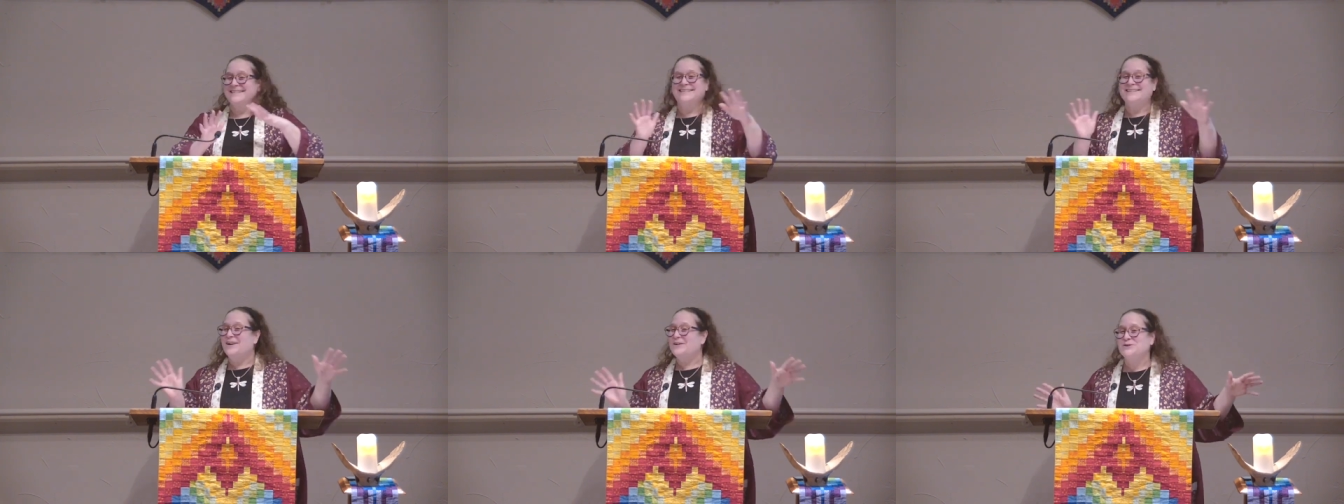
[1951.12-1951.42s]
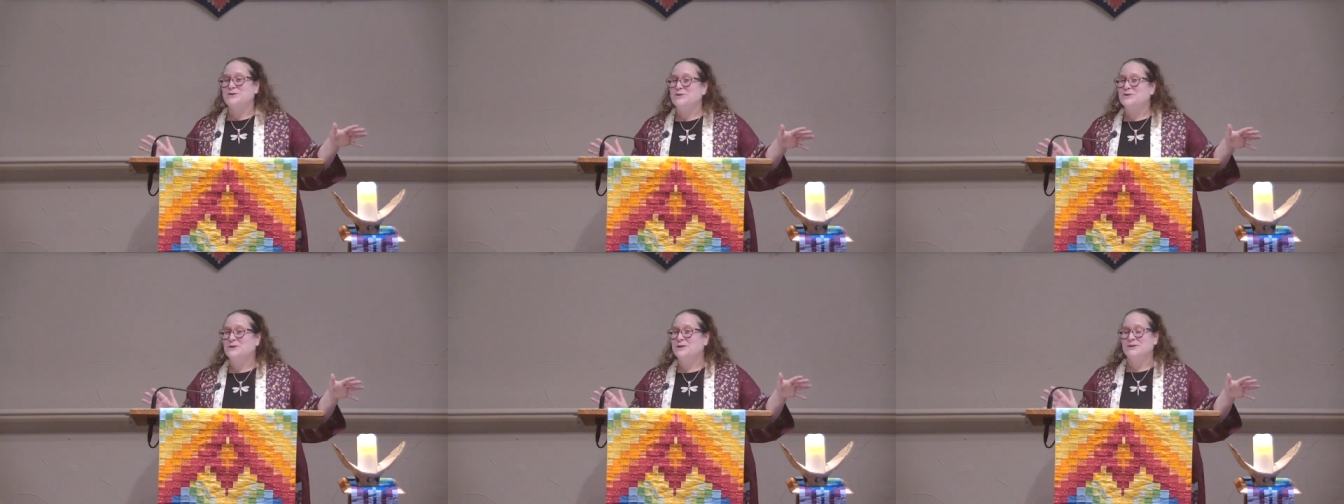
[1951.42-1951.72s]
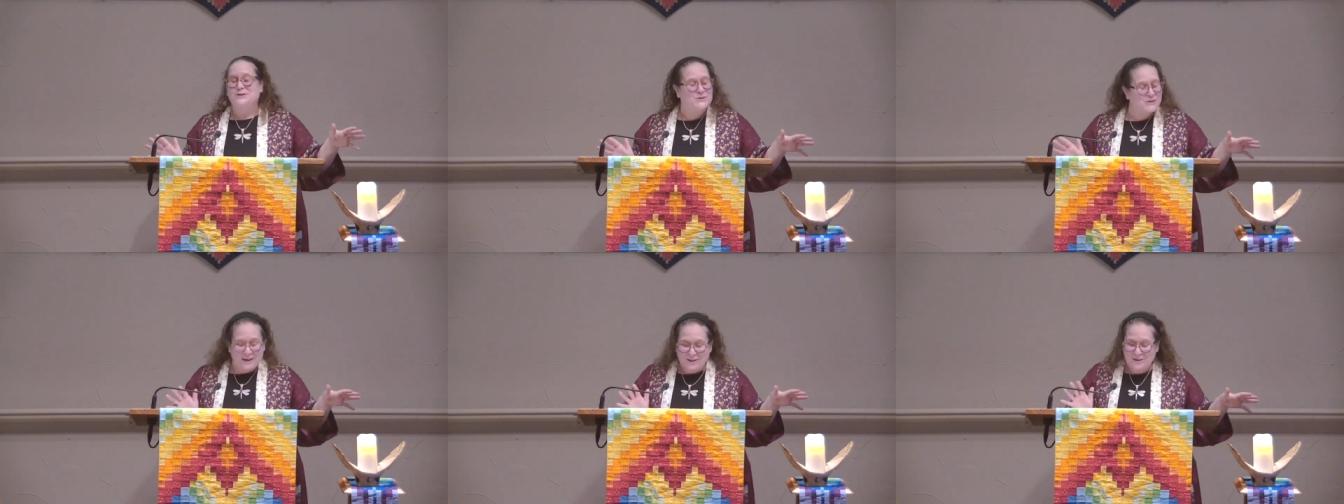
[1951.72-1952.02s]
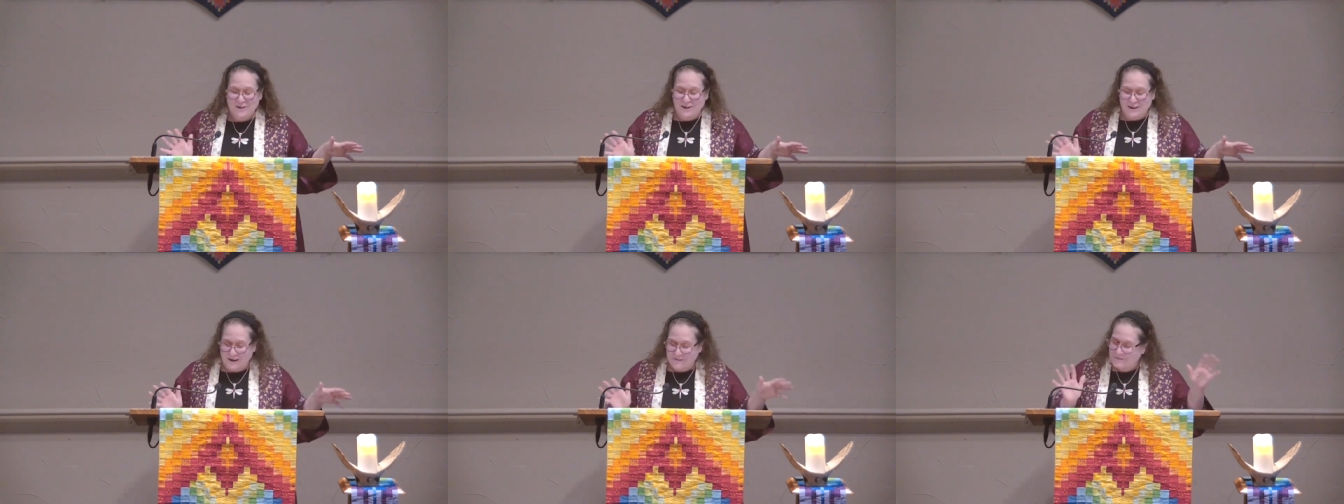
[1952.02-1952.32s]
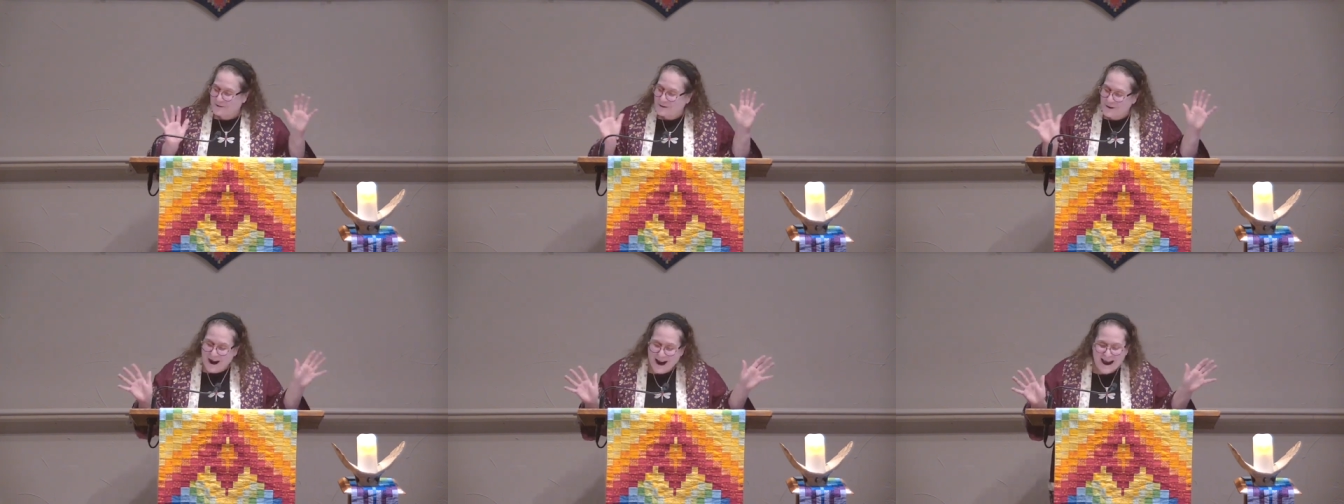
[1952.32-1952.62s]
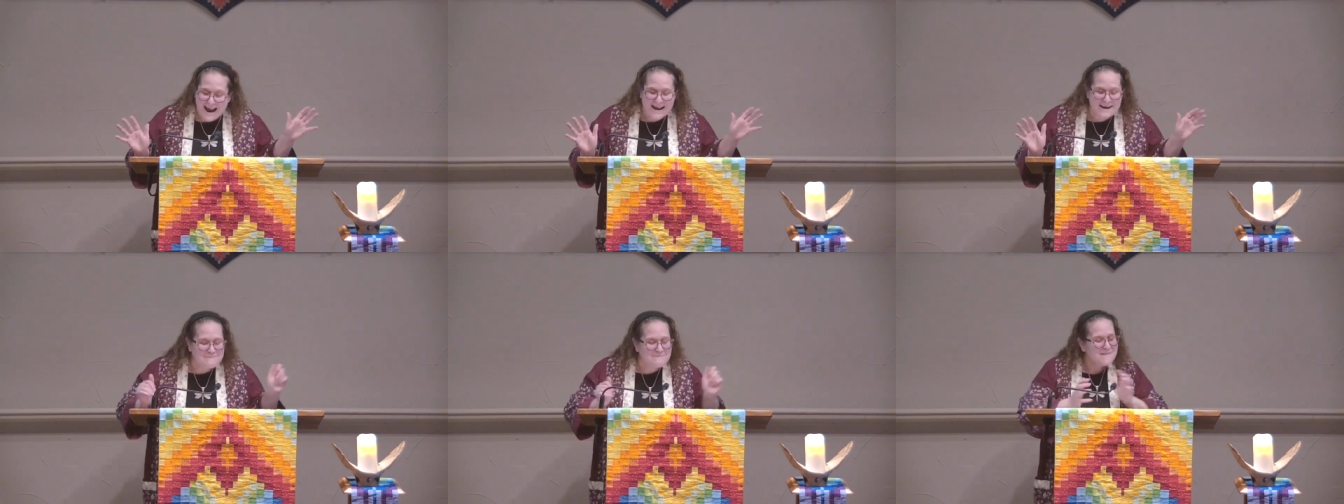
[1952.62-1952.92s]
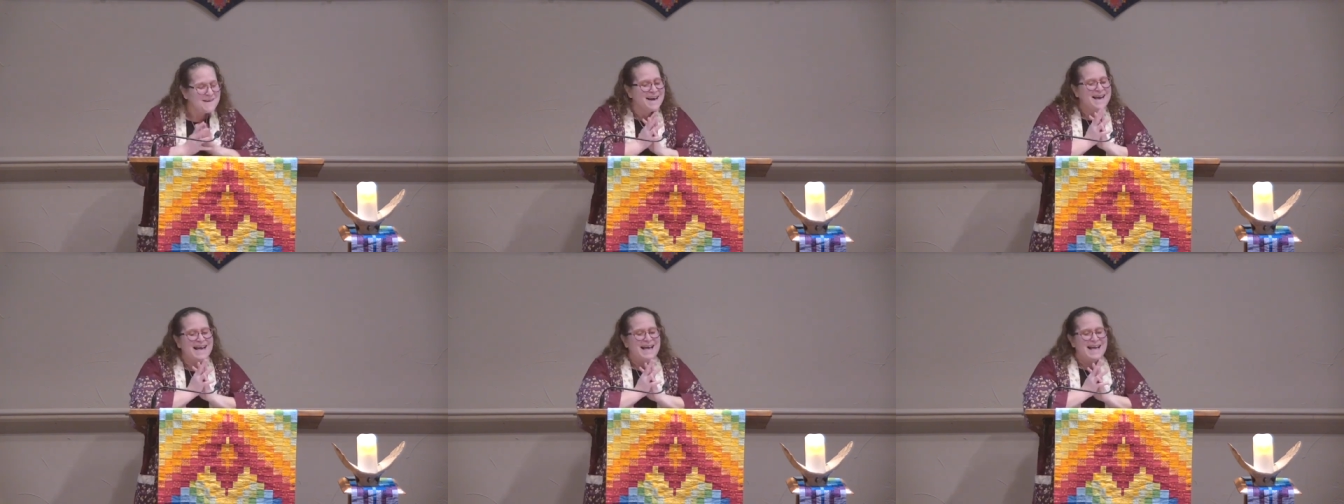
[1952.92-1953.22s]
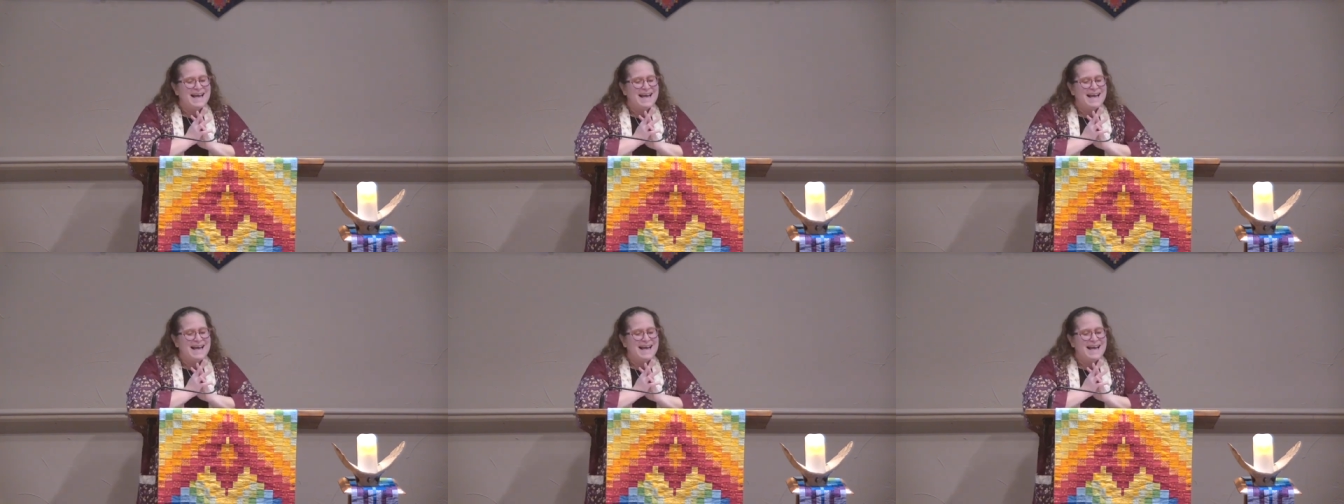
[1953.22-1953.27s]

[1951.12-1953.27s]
the social construction of crime.